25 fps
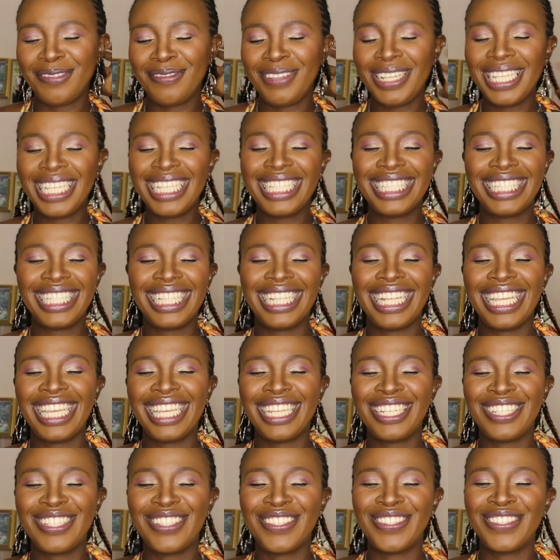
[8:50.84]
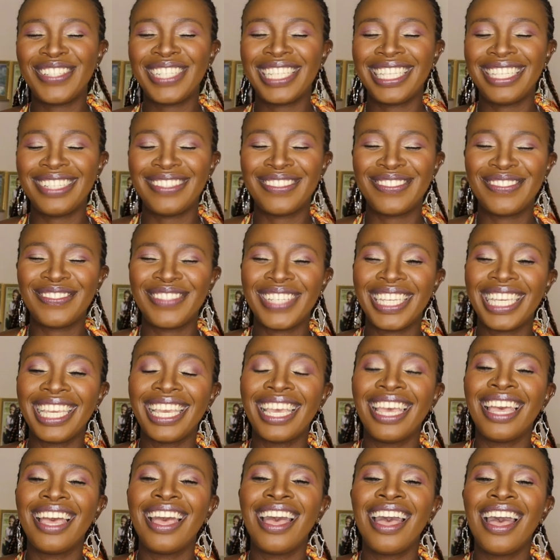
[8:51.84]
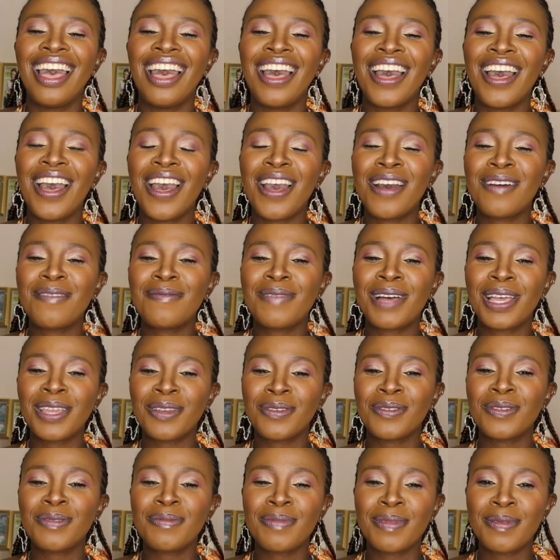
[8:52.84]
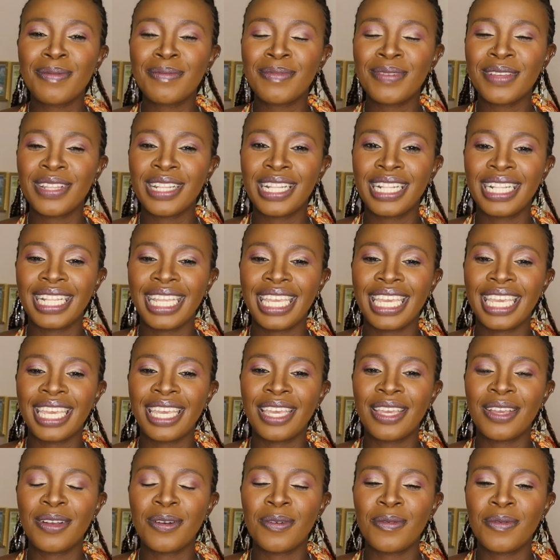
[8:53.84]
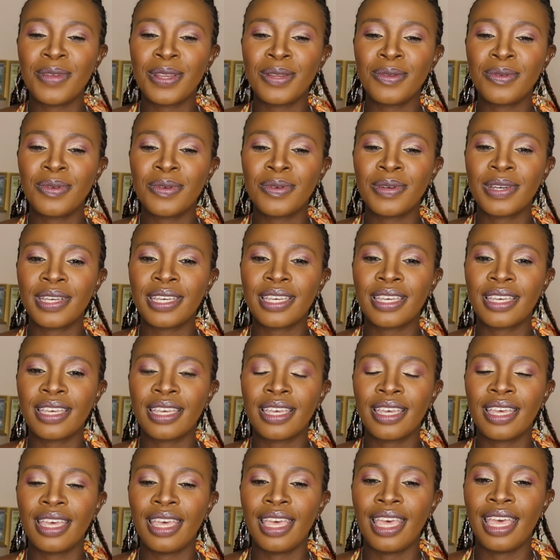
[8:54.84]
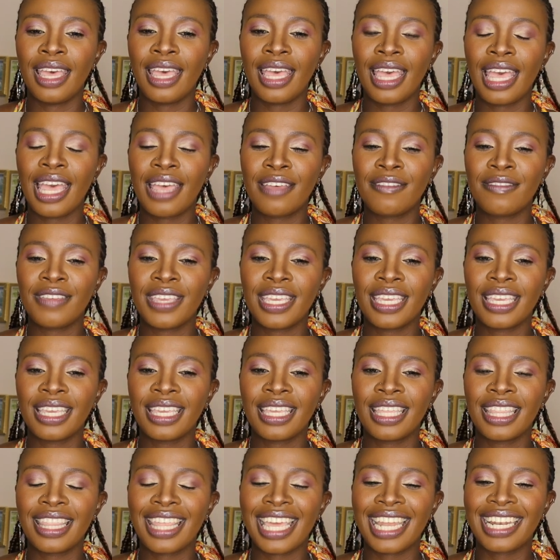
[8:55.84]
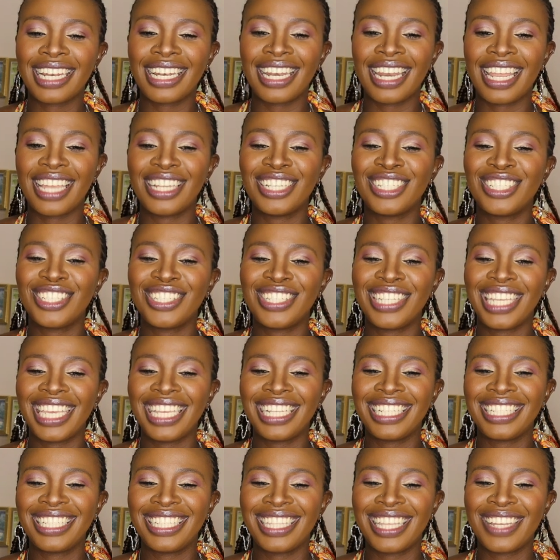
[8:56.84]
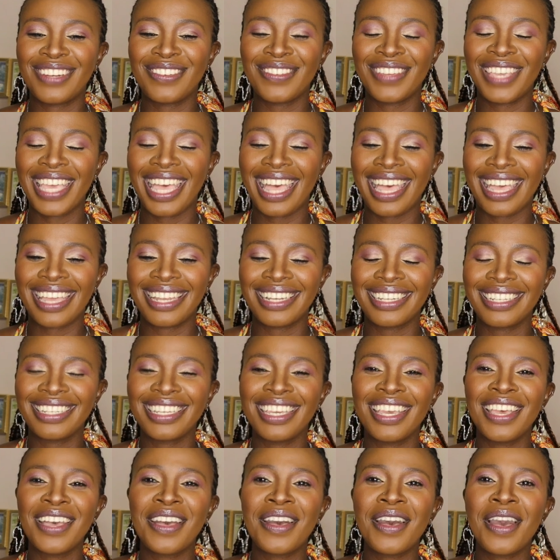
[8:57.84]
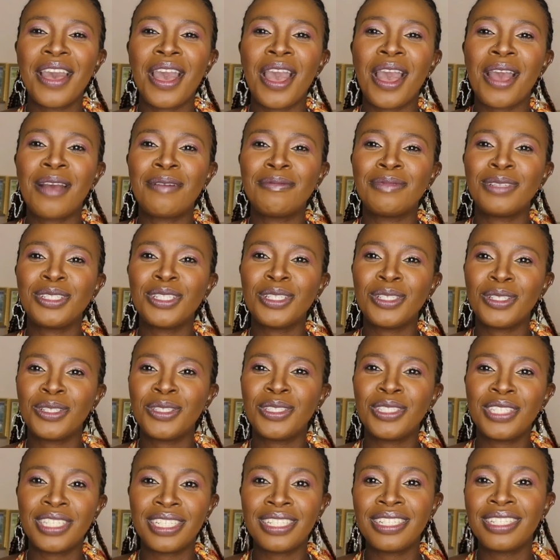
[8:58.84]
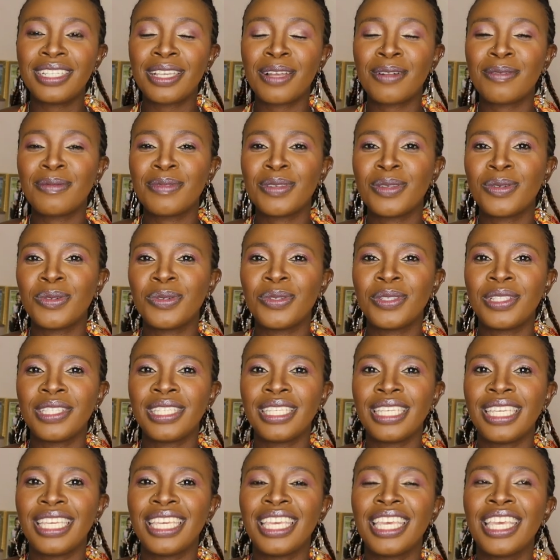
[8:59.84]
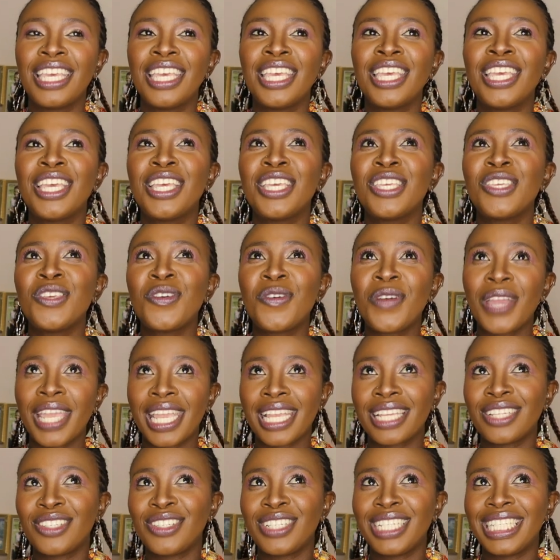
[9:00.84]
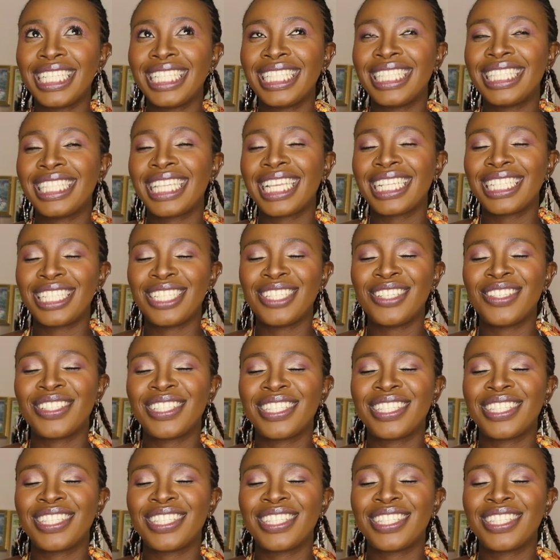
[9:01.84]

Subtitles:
please, Hle, don't kill me. I remember, Hle, when we were having that lunch date that we had, she did tell me, Wooty, you're actually setting